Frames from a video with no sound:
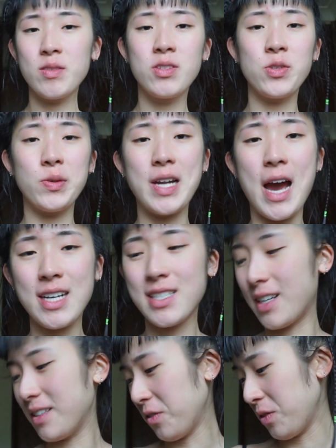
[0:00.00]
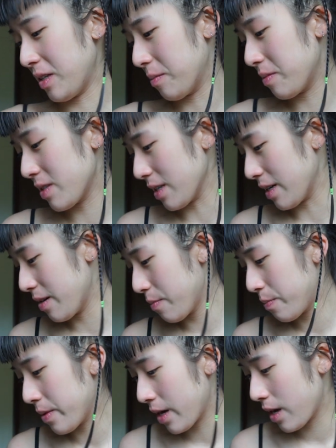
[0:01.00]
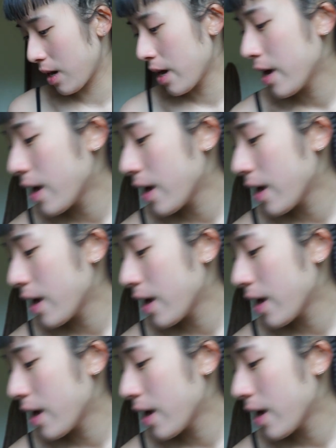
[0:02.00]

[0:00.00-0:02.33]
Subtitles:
do an accidental nip slip. But